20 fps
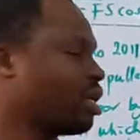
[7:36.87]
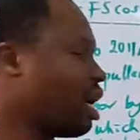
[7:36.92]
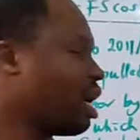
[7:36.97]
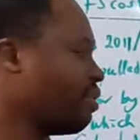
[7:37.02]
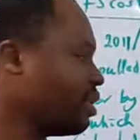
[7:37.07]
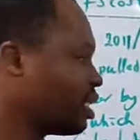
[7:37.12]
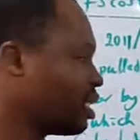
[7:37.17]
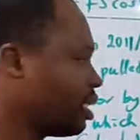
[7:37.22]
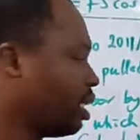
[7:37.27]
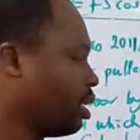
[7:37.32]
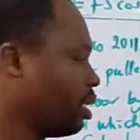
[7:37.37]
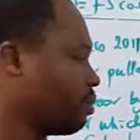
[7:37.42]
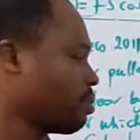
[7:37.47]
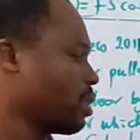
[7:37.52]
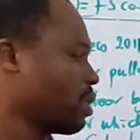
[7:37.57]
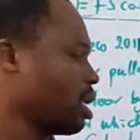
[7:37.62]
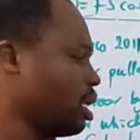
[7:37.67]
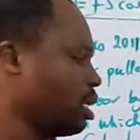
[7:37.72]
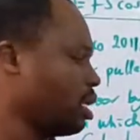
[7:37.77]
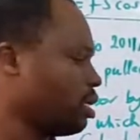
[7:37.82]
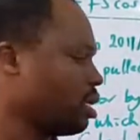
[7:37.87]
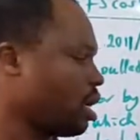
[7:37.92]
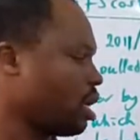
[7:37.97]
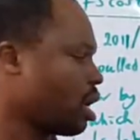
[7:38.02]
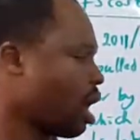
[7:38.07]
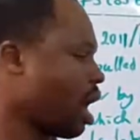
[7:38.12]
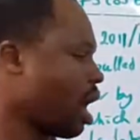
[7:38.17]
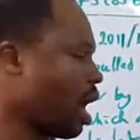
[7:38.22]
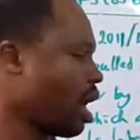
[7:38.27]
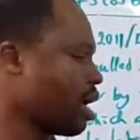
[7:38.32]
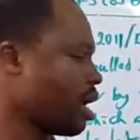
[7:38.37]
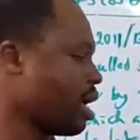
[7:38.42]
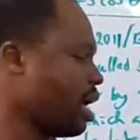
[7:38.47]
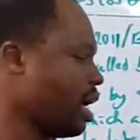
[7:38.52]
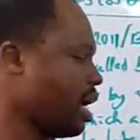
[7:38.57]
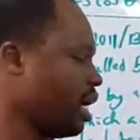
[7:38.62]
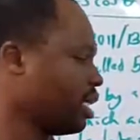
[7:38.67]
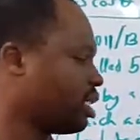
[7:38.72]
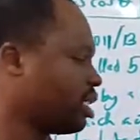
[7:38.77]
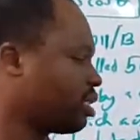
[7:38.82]
gravity, the
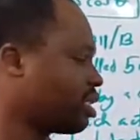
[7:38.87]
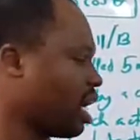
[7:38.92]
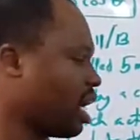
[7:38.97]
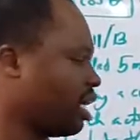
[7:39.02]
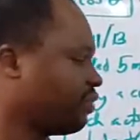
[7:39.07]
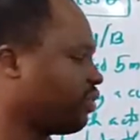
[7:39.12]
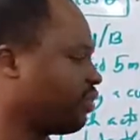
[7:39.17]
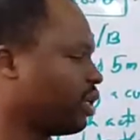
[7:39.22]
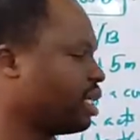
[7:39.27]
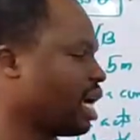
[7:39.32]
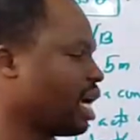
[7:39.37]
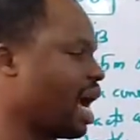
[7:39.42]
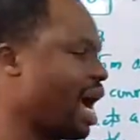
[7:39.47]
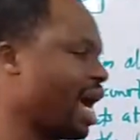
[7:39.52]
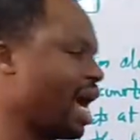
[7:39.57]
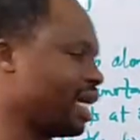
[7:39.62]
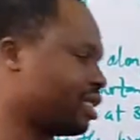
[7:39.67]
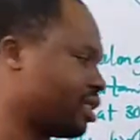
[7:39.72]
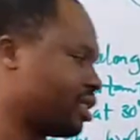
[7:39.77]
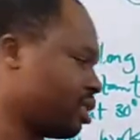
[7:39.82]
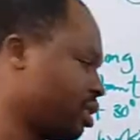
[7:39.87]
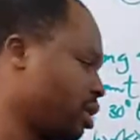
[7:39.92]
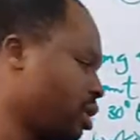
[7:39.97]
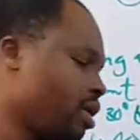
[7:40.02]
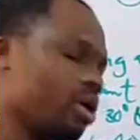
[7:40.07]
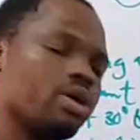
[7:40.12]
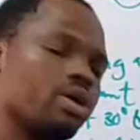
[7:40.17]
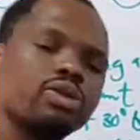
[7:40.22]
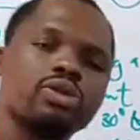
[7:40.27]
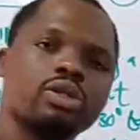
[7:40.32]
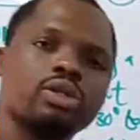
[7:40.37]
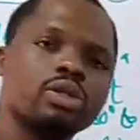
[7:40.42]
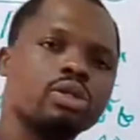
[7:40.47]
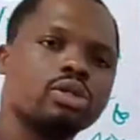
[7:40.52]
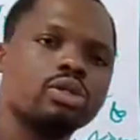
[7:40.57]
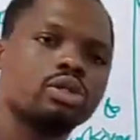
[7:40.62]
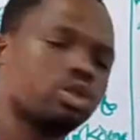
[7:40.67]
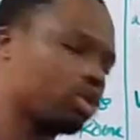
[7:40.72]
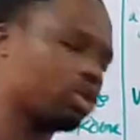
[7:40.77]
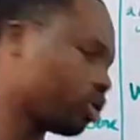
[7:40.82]
h stands for the height
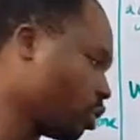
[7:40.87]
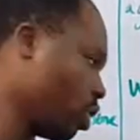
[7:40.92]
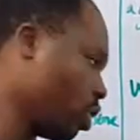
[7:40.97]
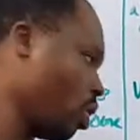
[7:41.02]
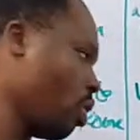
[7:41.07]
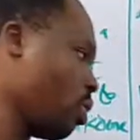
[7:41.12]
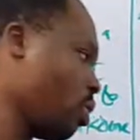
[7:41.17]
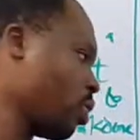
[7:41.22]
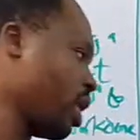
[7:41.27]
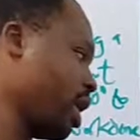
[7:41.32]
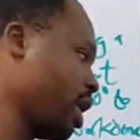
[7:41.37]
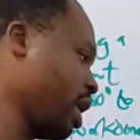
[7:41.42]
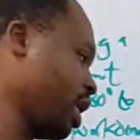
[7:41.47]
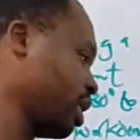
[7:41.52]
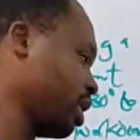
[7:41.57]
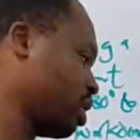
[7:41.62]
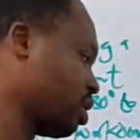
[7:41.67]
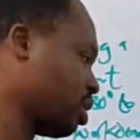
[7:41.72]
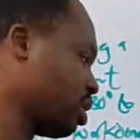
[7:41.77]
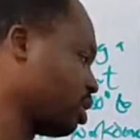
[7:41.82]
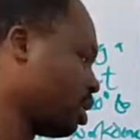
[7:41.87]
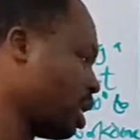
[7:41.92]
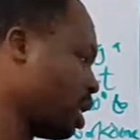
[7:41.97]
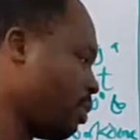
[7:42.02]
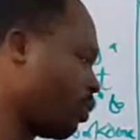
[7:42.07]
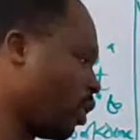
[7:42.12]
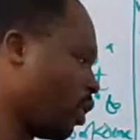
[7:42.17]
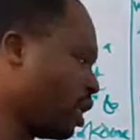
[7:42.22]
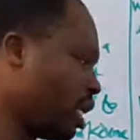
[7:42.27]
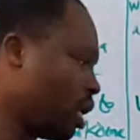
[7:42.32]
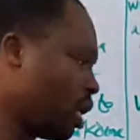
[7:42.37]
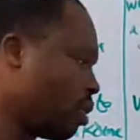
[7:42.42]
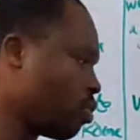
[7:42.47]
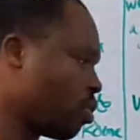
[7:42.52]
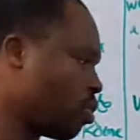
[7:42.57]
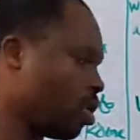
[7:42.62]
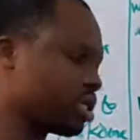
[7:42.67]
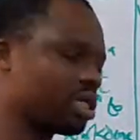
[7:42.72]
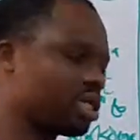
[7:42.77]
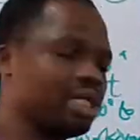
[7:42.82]
through which the body
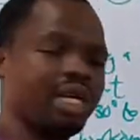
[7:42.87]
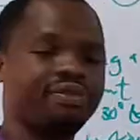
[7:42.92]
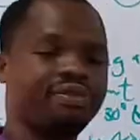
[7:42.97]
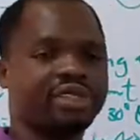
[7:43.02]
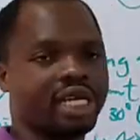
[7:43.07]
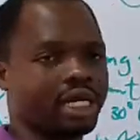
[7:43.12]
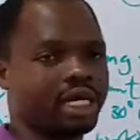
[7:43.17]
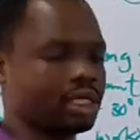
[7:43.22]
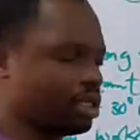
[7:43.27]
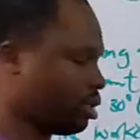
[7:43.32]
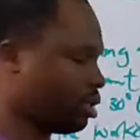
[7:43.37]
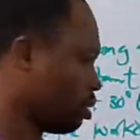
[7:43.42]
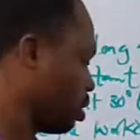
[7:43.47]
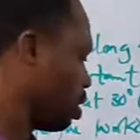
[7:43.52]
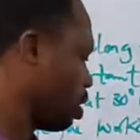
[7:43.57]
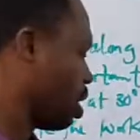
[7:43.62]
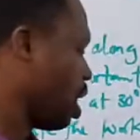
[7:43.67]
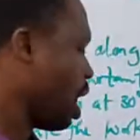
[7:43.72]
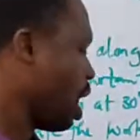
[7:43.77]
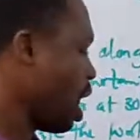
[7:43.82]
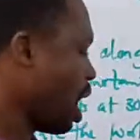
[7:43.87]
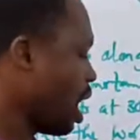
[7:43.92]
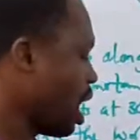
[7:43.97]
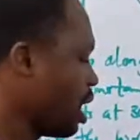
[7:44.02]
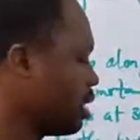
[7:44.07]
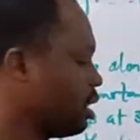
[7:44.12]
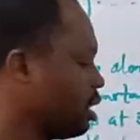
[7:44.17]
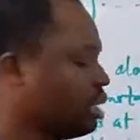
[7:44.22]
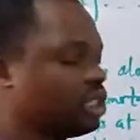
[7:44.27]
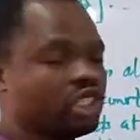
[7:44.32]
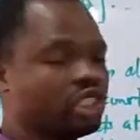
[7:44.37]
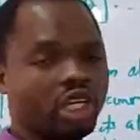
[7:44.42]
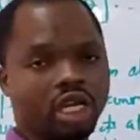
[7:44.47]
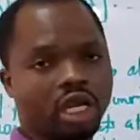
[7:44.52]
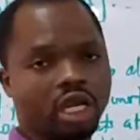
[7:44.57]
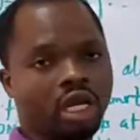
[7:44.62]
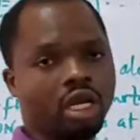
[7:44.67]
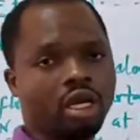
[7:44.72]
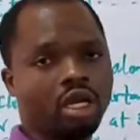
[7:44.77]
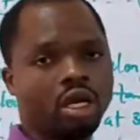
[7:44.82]
was lifted, and the
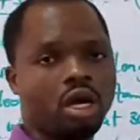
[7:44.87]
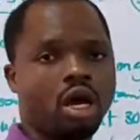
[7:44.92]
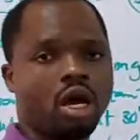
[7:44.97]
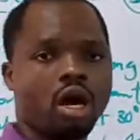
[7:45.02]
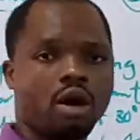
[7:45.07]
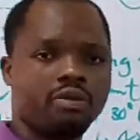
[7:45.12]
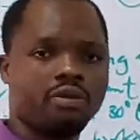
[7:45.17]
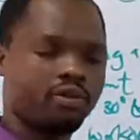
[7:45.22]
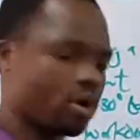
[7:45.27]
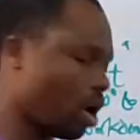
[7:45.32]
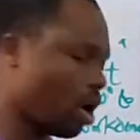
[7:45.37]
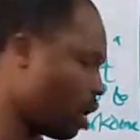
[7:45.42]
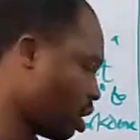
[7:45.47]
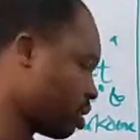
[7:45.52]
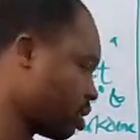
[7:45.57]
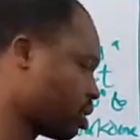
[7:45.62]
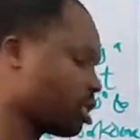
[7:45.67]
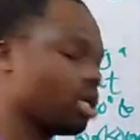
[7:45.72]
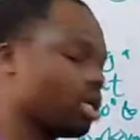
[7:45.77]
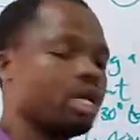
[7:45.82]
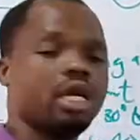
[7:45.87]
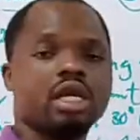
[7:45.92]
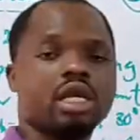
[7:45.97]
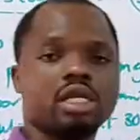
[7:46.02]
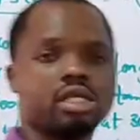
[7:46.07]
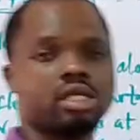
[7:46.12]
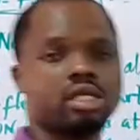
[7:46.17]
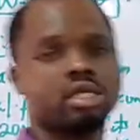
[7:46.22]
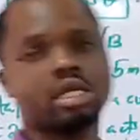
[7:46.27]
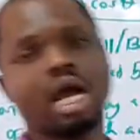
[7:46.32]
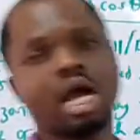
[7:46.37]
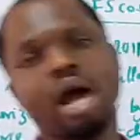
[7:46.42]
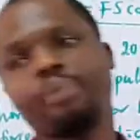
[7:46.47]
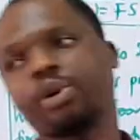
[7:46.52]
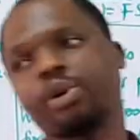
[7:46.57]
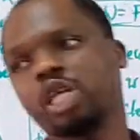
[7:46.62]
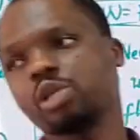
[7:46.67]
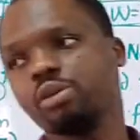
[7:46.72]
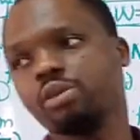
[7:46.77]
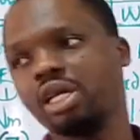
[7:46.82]
g, of course, is
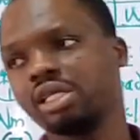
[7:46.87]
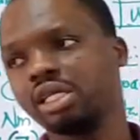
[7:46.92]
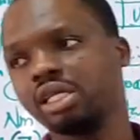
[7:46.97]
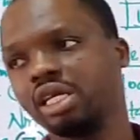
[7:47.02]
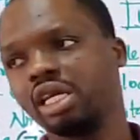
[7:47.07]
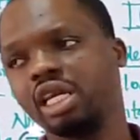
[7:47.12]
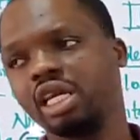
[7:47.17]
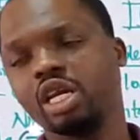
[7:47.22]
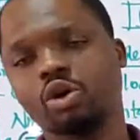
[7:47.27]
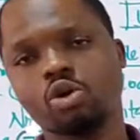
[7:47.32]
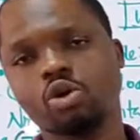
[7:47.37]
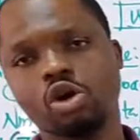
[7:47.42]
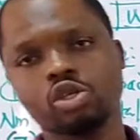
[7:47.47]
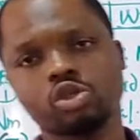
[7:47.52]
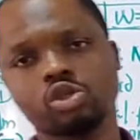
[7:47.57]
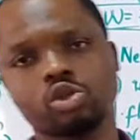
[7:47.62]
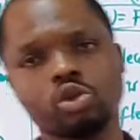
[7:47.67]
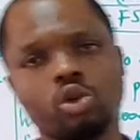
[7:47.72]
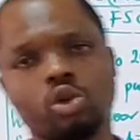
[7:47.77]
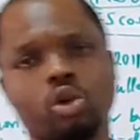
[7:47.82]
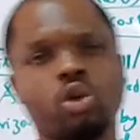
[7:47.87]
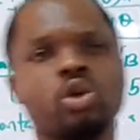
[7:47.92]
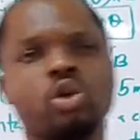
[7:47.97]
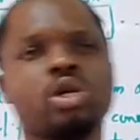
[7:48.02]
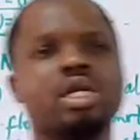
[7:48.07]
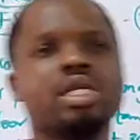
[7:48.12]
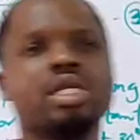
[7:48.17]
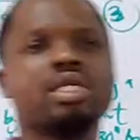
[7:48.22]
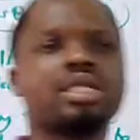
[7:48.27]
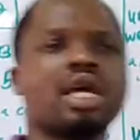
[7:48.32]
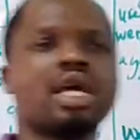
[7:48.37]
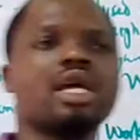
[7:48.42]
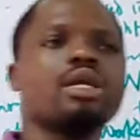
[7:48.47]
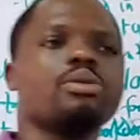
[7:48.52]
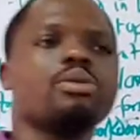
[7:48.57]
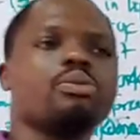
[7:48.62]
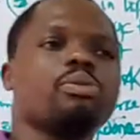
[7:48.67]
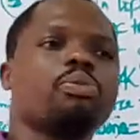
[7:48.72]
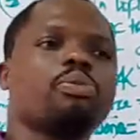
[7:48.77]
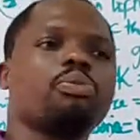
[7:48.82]
approximately equals to
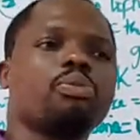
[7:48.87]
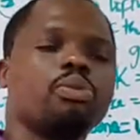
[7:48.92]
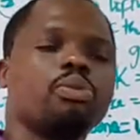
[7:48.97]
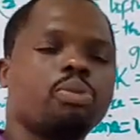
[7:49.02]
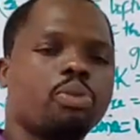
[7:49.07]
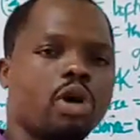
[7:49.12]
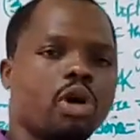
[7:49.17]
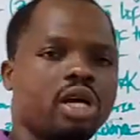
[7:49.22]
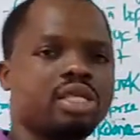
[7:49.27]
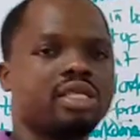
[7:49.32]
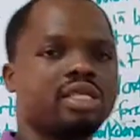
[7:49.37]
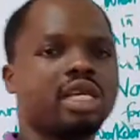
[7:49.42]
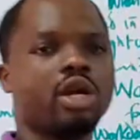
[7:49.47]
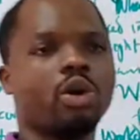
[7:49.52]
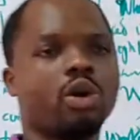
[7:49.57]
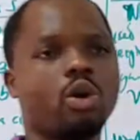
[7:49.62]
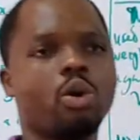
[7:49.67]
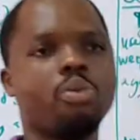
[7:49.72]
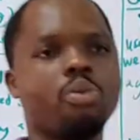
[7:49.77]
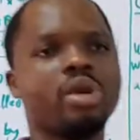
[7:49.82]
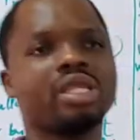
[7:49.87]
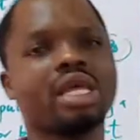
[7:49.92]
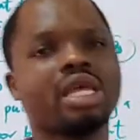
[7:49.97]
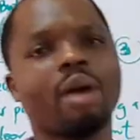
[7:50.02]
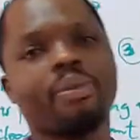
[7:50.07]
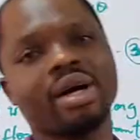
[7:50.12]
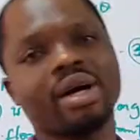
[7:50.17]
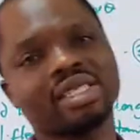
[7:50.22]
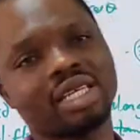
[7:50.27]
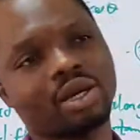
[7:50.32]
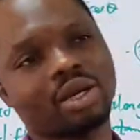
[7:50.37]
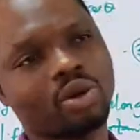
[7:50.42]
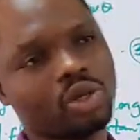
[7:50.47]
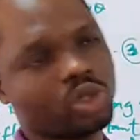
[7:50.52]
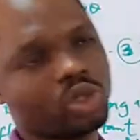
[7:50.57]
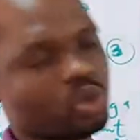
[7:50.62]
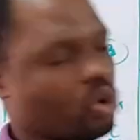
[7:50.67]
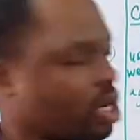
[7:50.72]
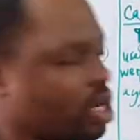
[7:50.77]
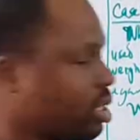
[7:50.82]
10.0 meter per
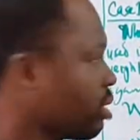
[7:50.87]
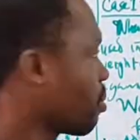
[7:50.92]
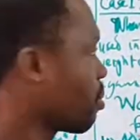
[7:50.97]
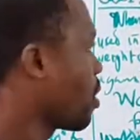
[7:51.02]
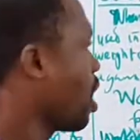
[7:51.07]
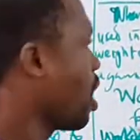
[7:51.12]
second squared.